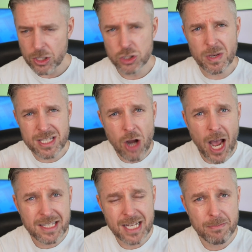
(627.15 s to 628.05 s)
So as an
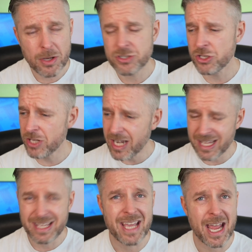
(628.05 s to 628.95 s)
I T person, you need to
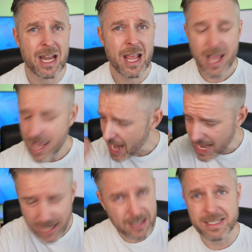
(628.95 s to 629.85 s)
get an
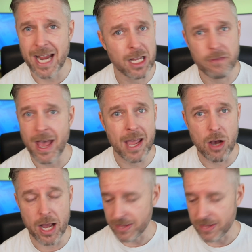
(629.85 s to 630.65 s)
understanding of A I.